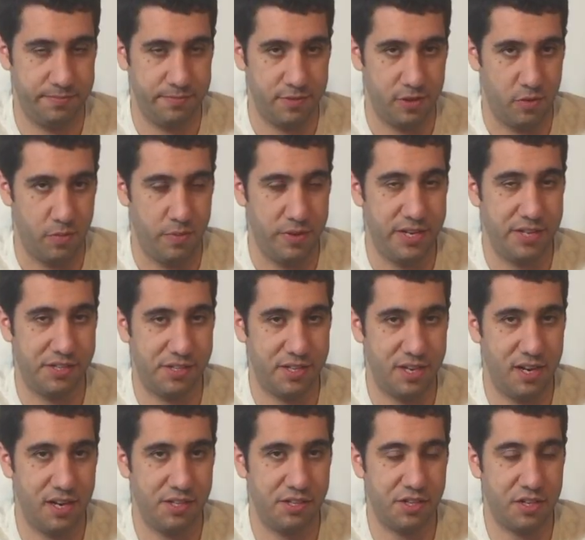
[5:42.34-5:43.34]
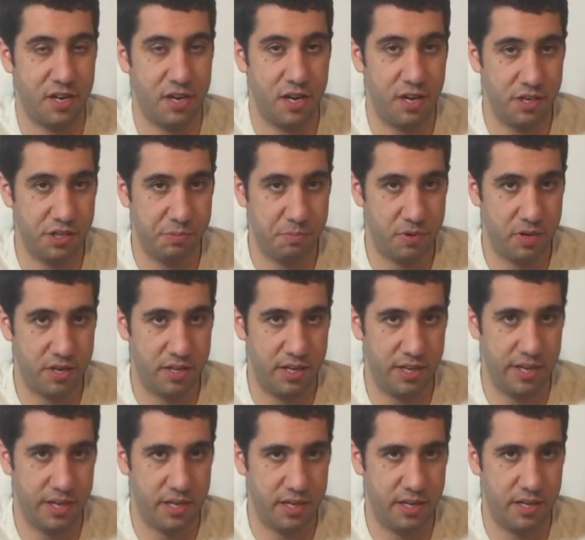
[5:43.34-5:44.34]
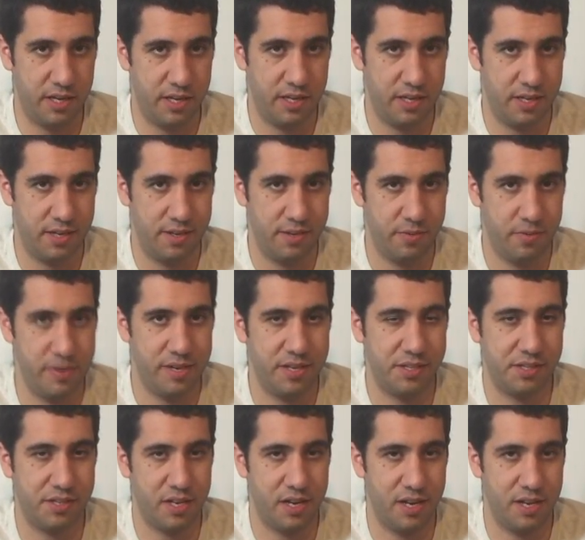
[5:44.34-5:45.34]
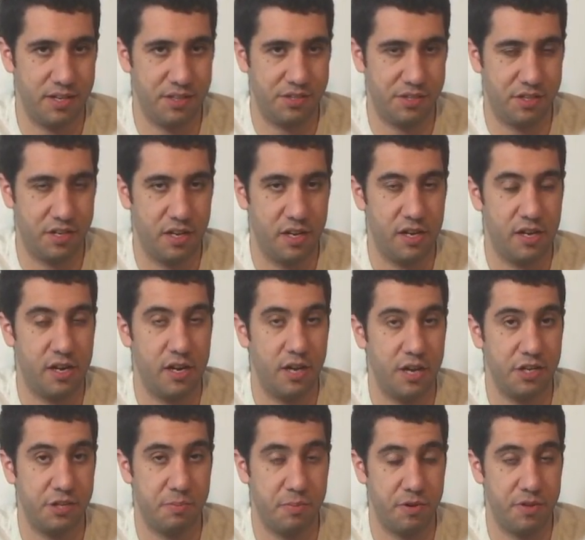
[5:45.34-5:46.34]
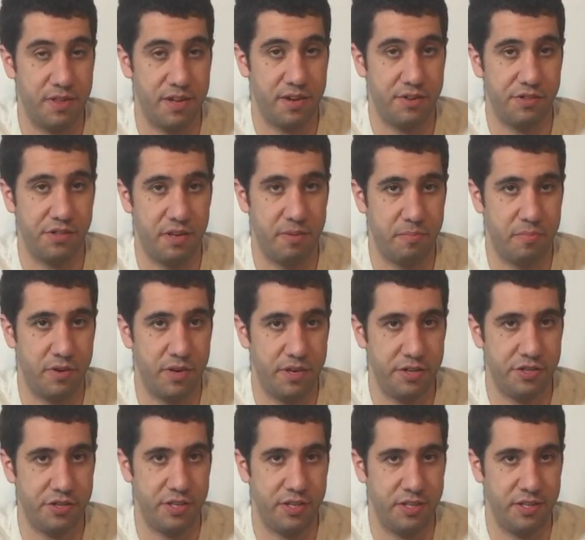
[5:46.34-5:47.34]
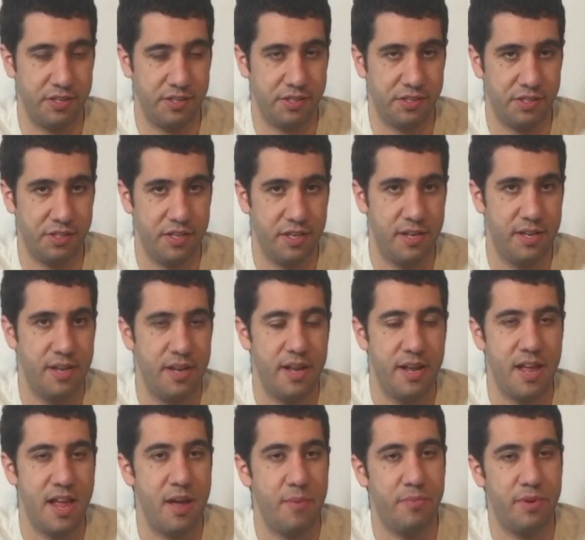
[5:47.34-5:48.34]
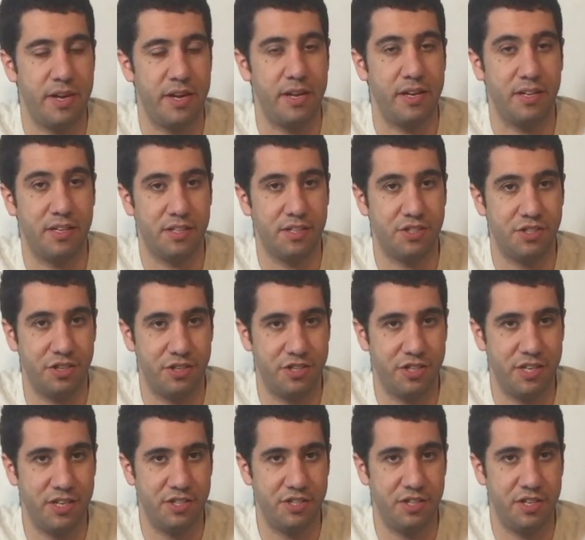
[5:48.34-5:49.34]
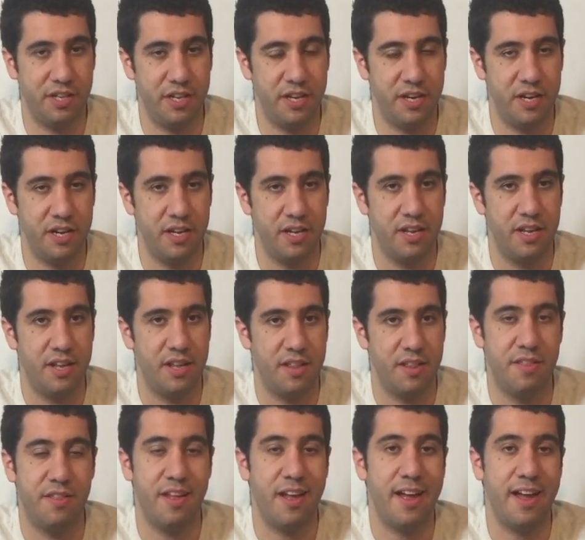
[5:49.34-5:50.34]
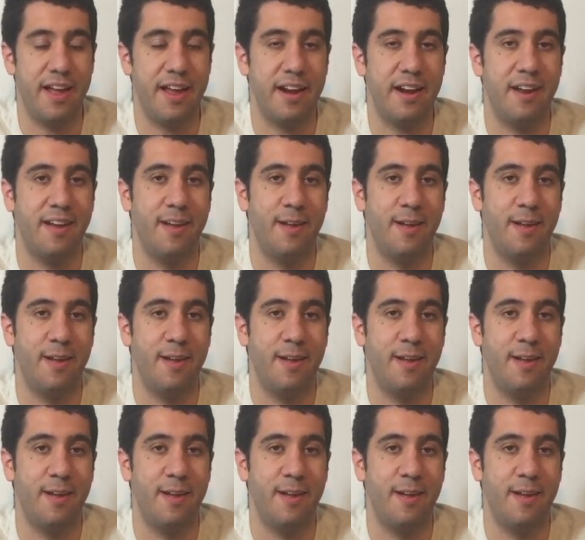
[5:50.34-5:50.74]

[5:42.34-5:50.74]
we discussed cost per click, we discussed cost per 1,000 impressions, and we suggested that